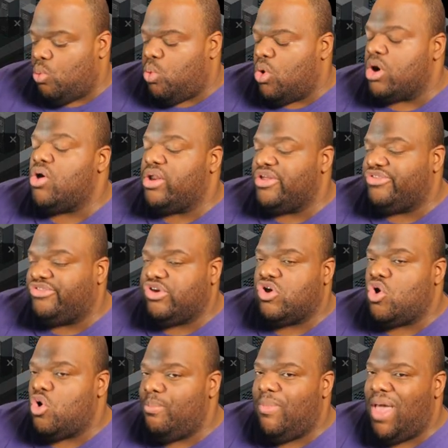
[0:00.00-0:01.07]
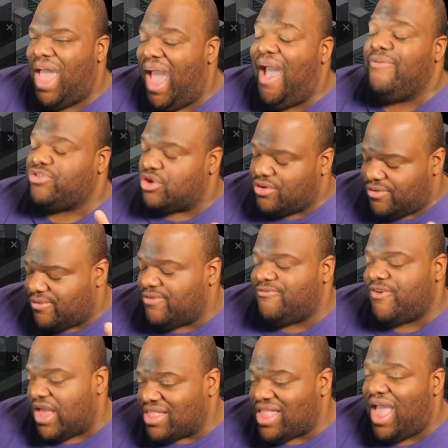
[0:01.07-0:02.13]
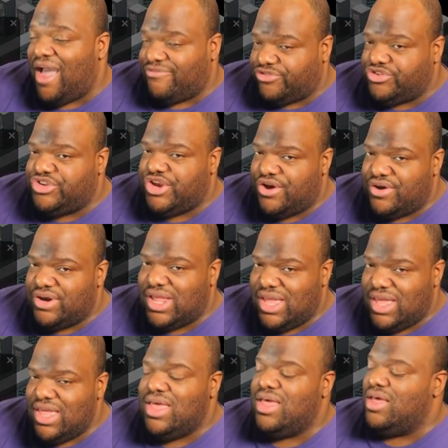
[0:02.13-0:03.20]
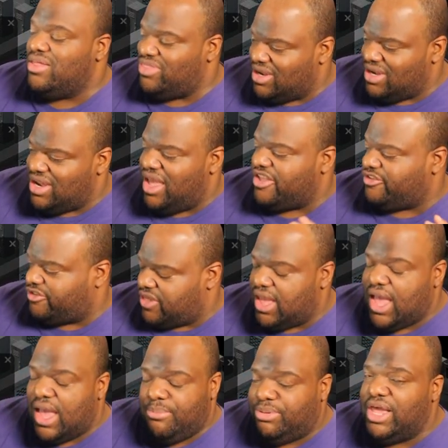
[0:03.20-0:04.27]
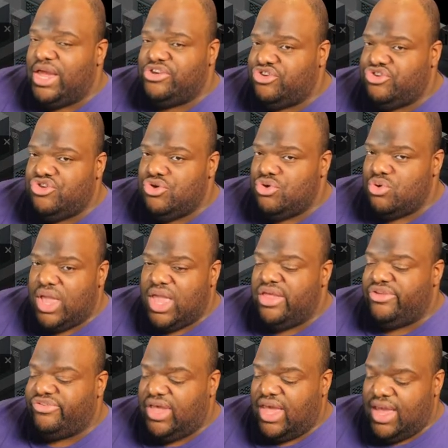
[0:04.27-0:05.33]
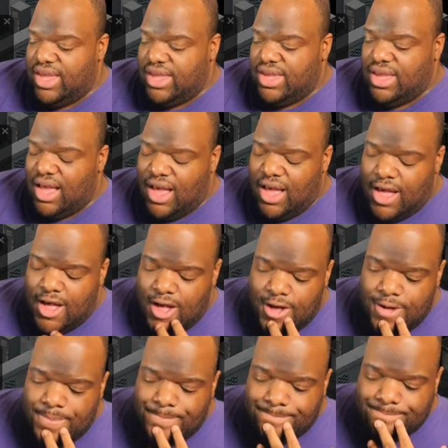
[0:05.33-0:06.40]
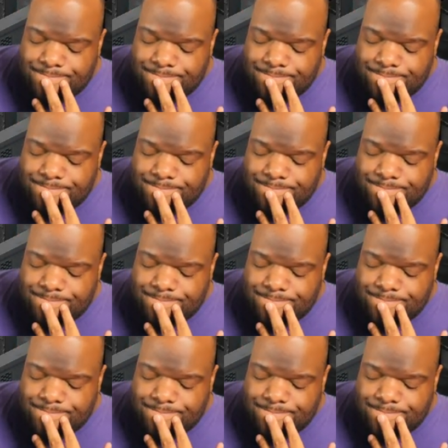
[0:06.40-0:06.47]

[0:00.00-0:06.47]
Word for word: We're going to circle after, in fact, after Tyranny. The next thing I plan to do is a um,